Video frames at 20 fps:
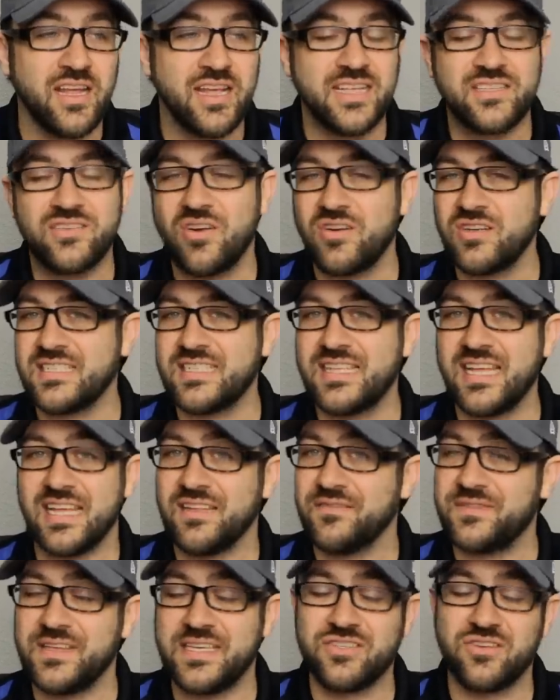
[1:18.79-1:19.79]
It's hard to
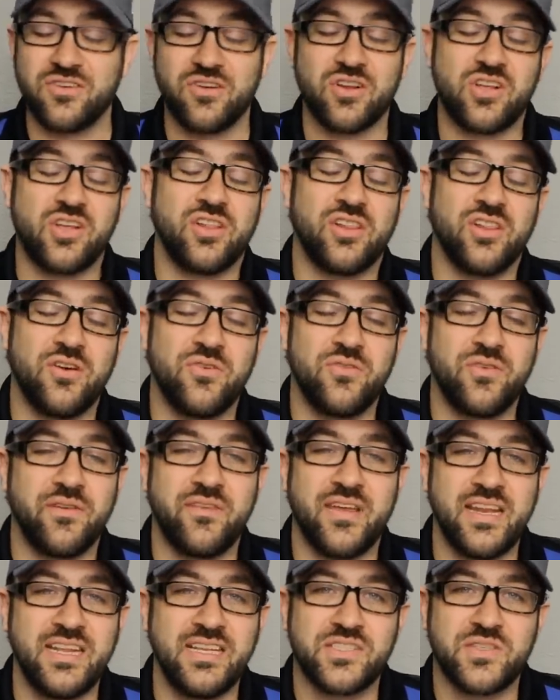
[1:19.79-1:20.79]
tell if these are a clone
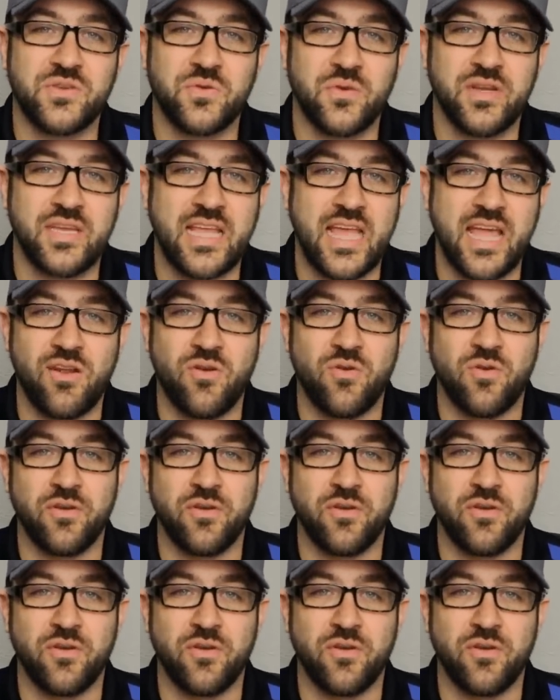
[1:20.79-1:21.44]
of any sort yet,